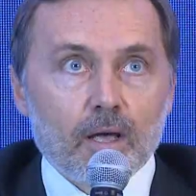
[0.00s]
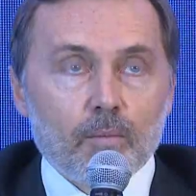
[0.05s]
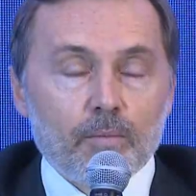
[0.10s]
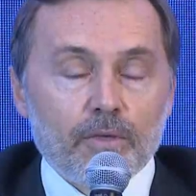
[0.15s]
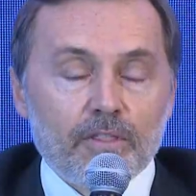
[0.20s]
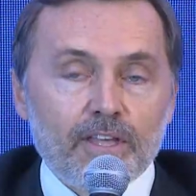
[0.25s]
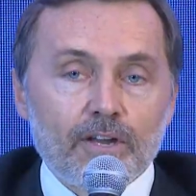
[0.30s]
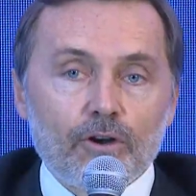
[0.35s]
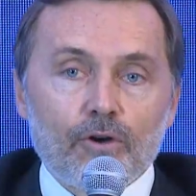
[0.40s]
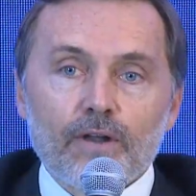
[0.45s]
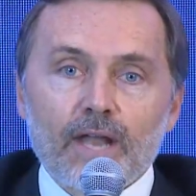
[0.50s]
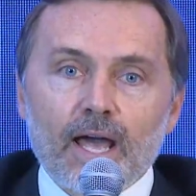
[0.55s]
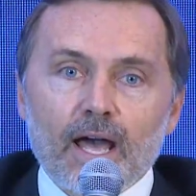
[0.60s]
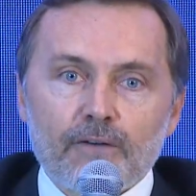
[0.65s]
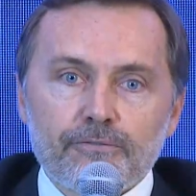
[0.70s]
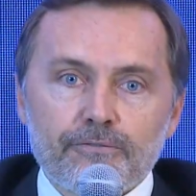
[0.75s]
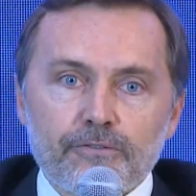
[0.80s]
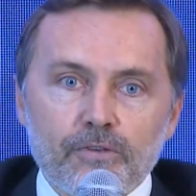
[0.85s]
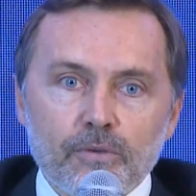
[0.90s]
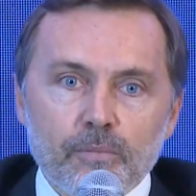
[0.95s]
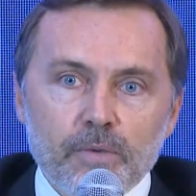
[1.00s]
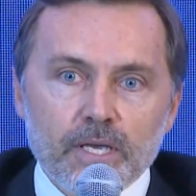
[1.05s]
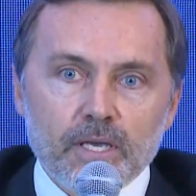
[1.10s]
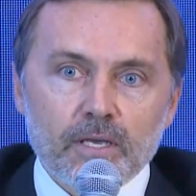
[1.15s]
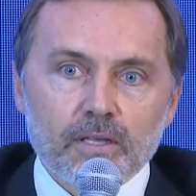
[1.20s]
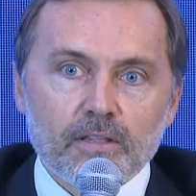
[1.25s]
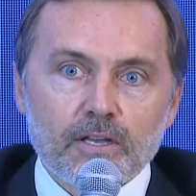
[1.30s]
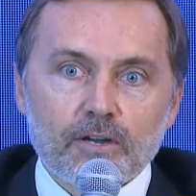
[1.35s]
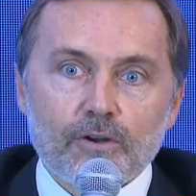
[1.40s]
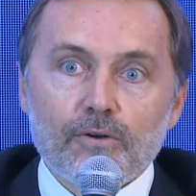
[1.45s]
but they don't have to be.
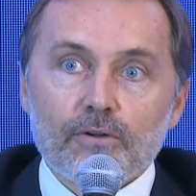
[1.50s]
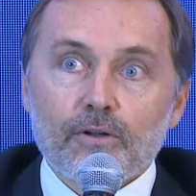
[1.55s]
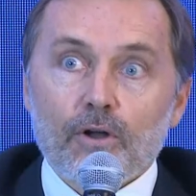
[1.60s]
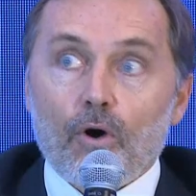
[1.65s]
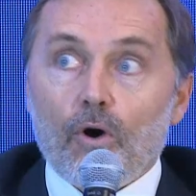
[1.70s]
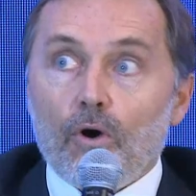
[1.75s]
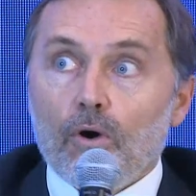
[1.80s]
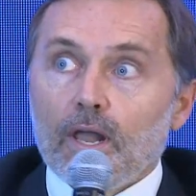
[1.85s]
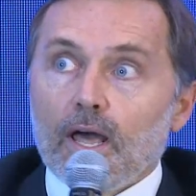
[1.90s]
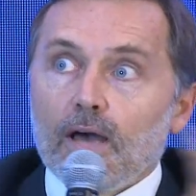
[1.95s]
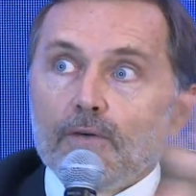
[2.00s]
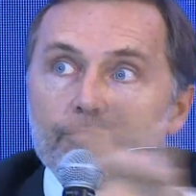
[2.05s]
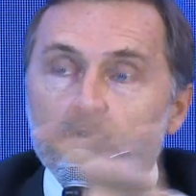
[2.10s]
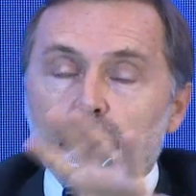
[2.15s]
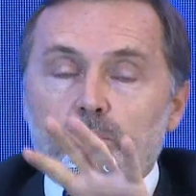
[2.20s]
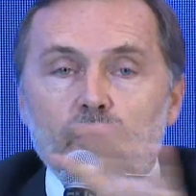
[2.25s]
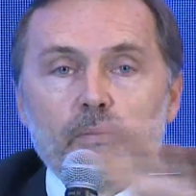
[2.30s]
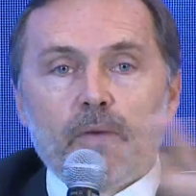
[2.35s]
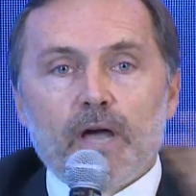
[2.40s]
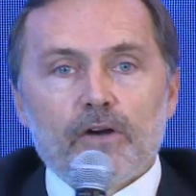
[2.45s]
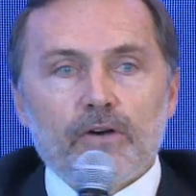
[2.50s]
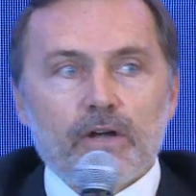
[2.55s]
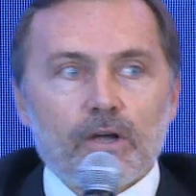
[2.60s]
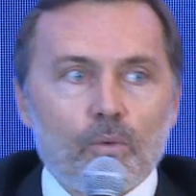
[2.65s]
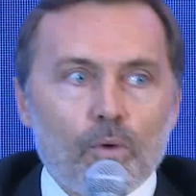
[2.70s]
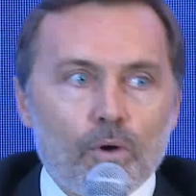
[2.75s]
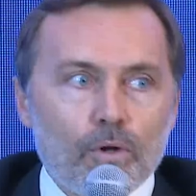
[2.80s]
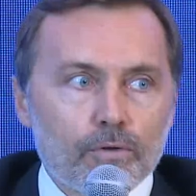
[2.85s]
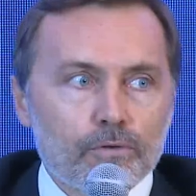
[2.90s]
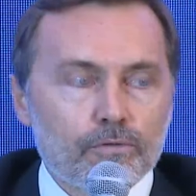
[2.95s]
They don't all have to be bearing
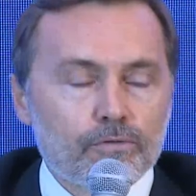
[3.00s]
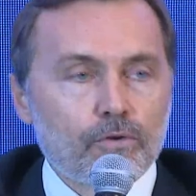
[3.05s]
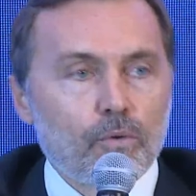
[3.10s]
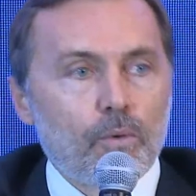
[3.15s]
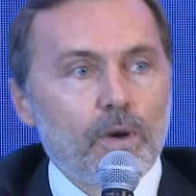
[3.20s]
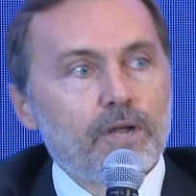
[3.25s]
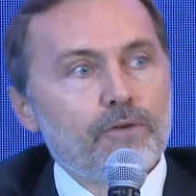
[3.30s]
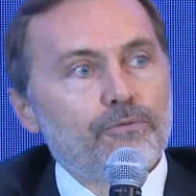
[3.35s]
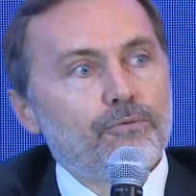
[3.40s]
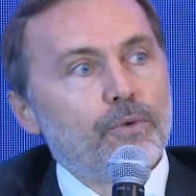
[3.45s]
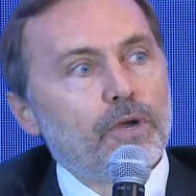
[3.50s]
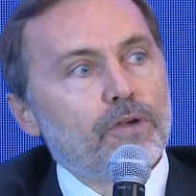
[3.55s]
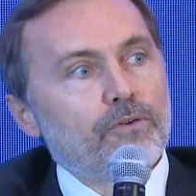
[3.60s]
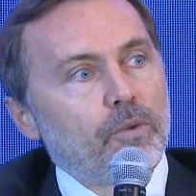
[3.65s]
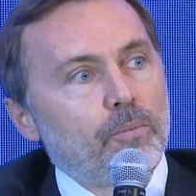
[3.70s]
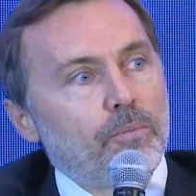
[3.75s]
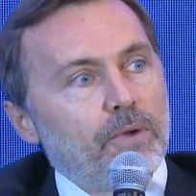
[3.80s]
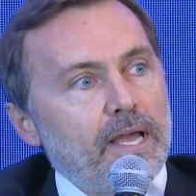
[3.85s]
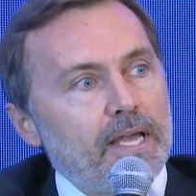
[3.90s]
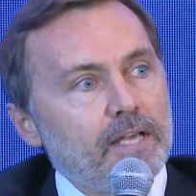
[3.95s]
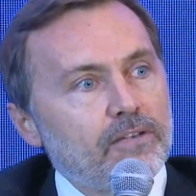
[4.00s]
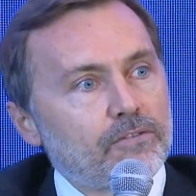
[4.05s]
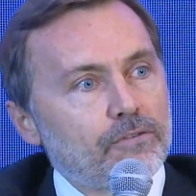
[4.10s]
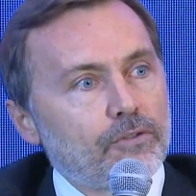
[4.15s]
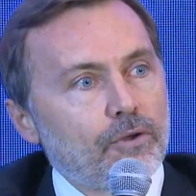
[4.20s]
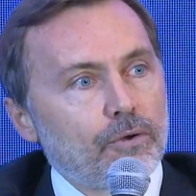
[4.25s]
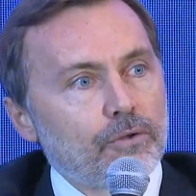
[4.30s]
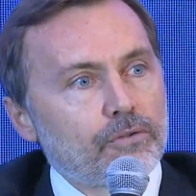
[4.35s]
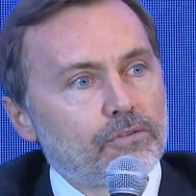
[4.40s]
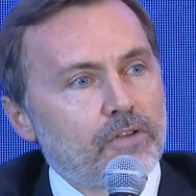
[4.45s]
walls. So what if we replace
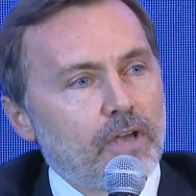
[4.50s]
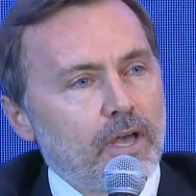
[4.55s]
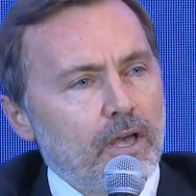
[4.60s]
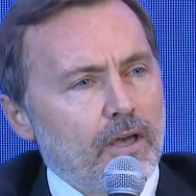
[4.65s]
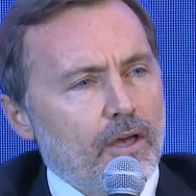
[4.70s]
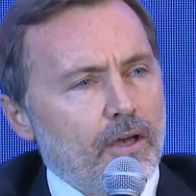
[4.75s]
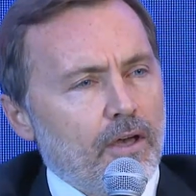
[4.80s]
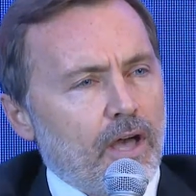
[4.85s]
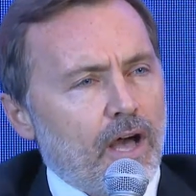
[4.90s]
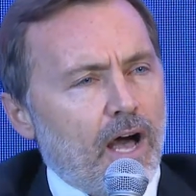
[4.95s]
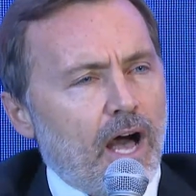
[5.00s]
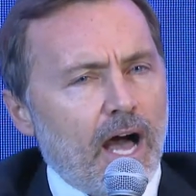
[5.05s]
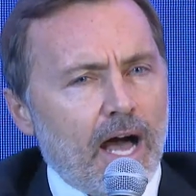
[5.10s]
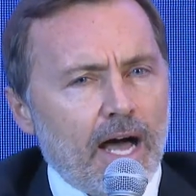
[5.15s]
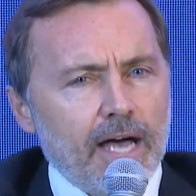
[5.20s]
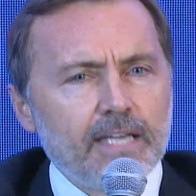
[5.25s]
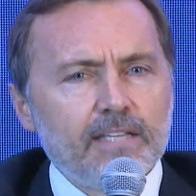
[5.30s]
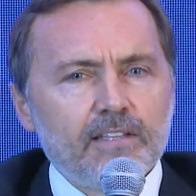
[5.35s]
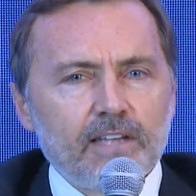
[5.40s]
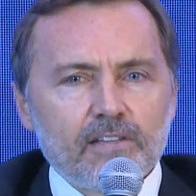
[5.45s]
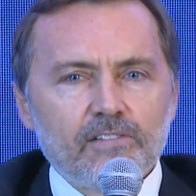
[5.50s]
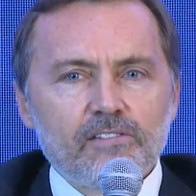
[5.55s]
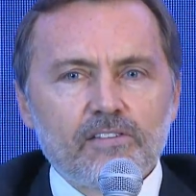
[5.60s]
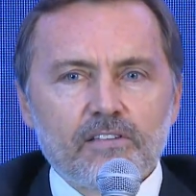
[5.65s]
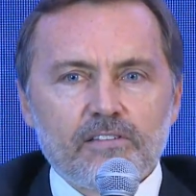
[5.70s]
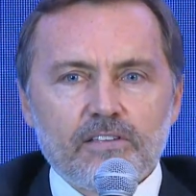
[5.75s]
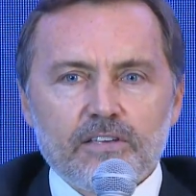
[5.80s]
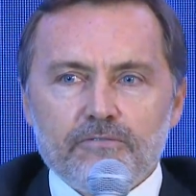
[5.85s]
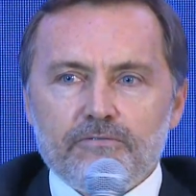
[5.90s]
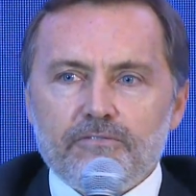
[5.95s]
those high
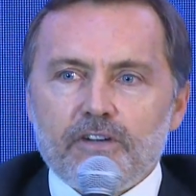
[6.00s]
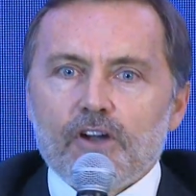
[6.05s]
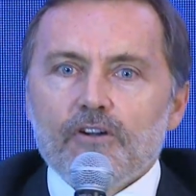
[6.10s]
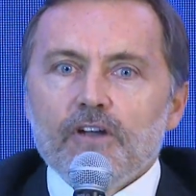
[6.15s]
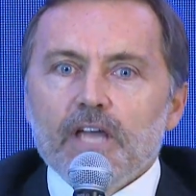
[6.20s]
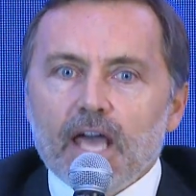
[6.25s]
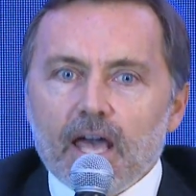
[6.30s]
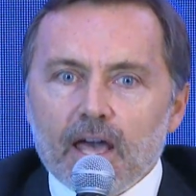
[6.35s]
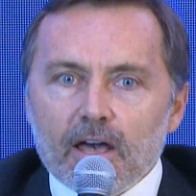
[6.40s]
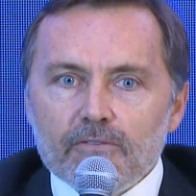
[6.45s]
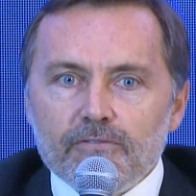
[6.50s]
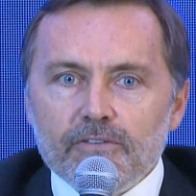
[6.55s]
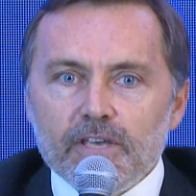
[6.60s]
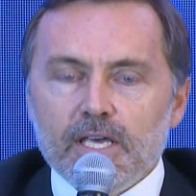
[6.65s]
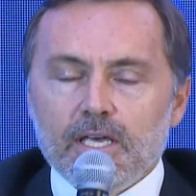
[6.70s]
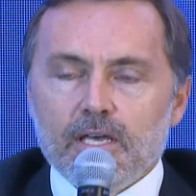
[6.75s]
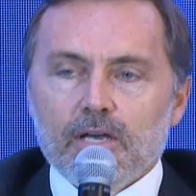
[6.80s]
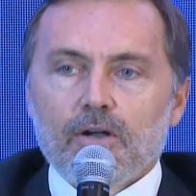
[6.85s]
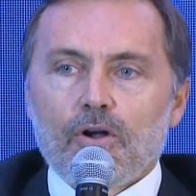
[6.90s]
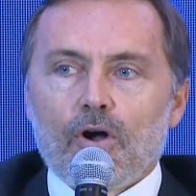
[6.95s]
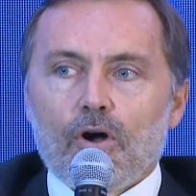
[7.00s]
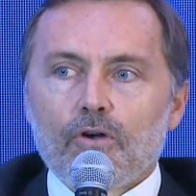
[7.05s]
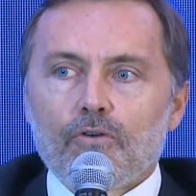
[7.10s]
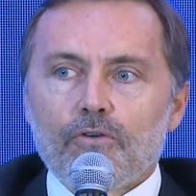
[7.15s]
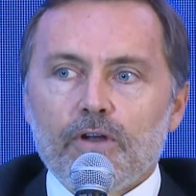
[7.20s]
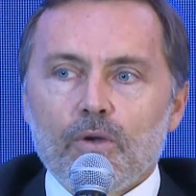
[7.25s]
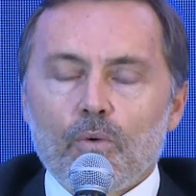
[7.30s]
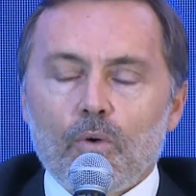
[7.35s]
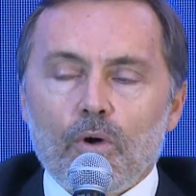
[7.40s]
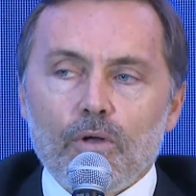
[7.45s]
density, very heavy
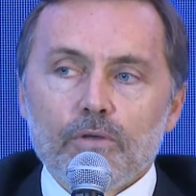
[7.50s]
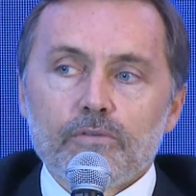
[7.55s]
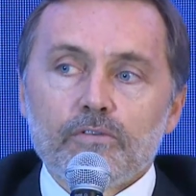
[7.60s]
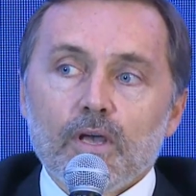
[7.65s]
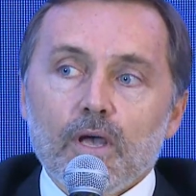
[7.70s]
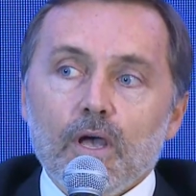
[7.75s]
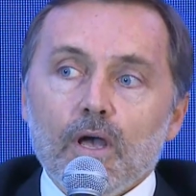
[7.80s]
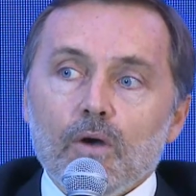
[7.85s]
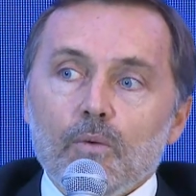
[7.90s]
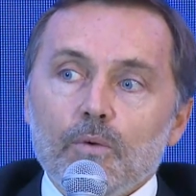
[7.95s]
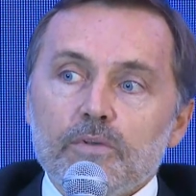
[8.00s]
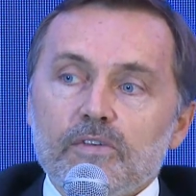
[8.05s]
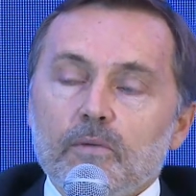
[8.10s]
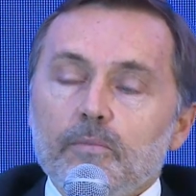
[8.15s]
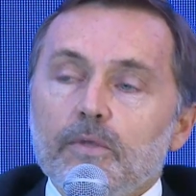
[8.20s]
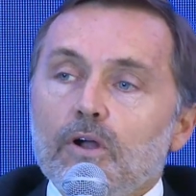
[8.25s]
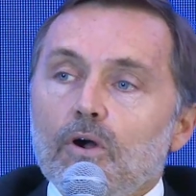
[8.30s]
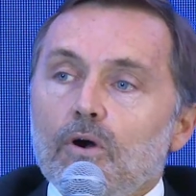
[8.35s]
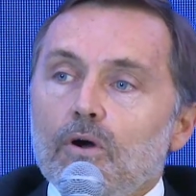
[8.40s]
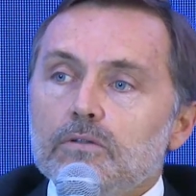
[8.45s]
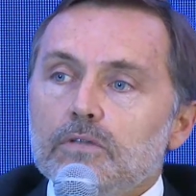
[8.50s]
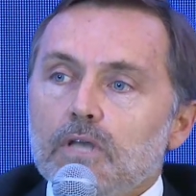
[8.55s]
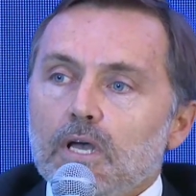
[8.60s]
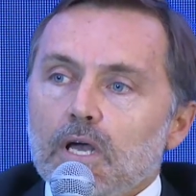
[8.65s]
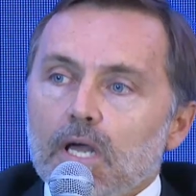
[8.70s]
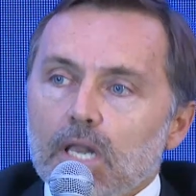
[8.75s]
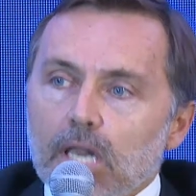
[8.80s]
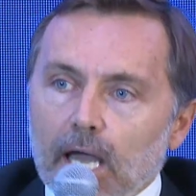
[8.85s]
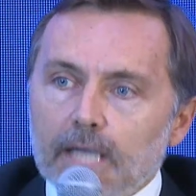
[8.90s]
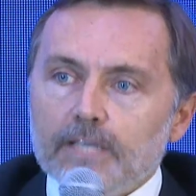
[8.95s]
concrete walls with something called
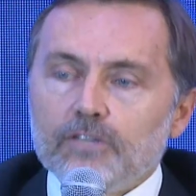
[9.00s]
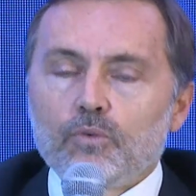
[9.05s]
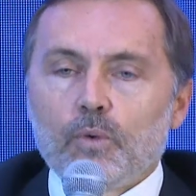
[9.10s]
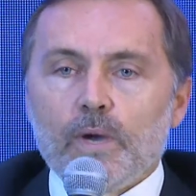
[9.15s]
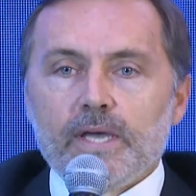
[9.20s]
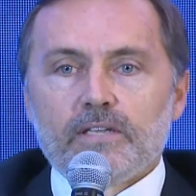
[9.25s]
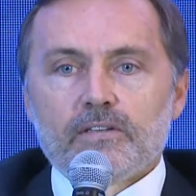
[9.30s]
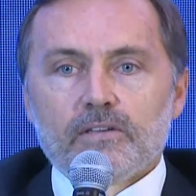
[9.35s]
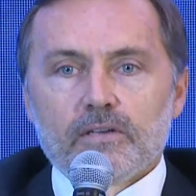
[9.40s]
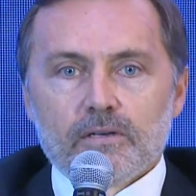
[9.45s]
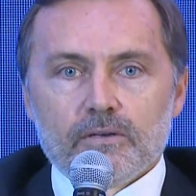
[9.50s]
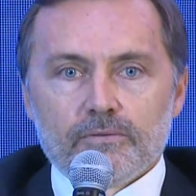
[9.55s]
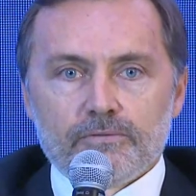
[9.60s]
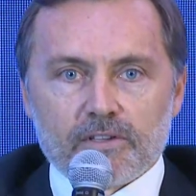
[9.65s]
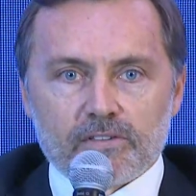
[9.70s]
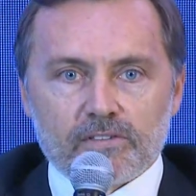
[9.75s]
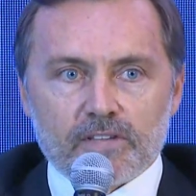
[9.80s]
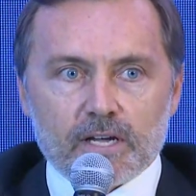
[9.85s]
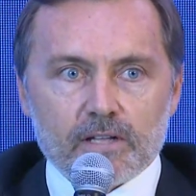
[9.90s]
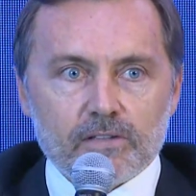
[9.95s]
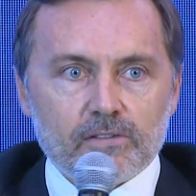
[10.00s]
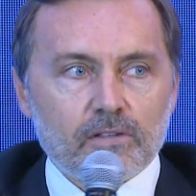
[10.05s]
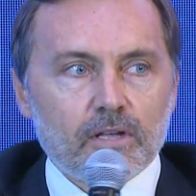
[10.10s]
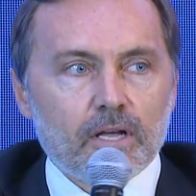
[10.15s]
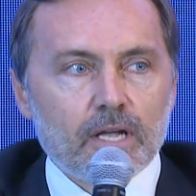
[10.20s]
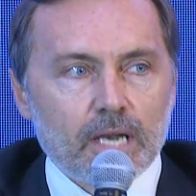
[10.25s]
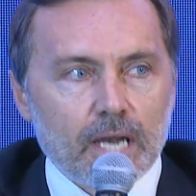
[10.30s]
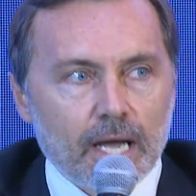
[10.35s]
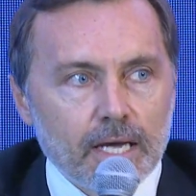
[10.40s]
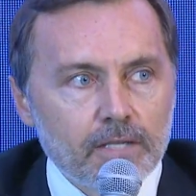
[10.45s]
lightweight facades,
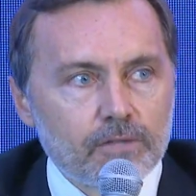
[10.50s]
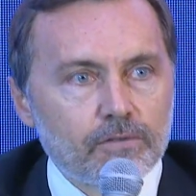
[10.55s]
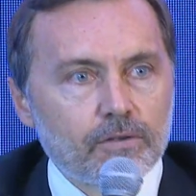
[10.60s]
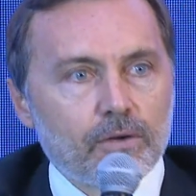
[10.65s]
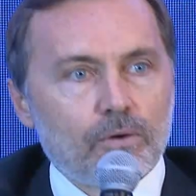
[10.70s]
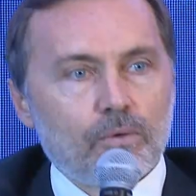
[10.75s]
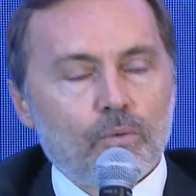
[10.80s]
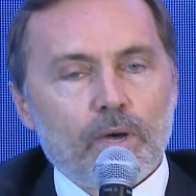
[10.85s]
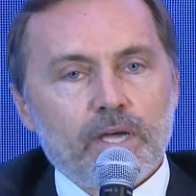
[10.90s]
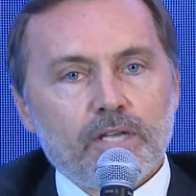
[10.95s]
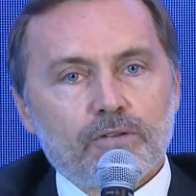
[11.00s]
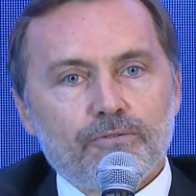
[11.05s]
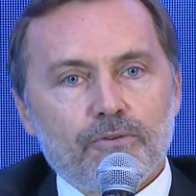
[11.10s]
lightweight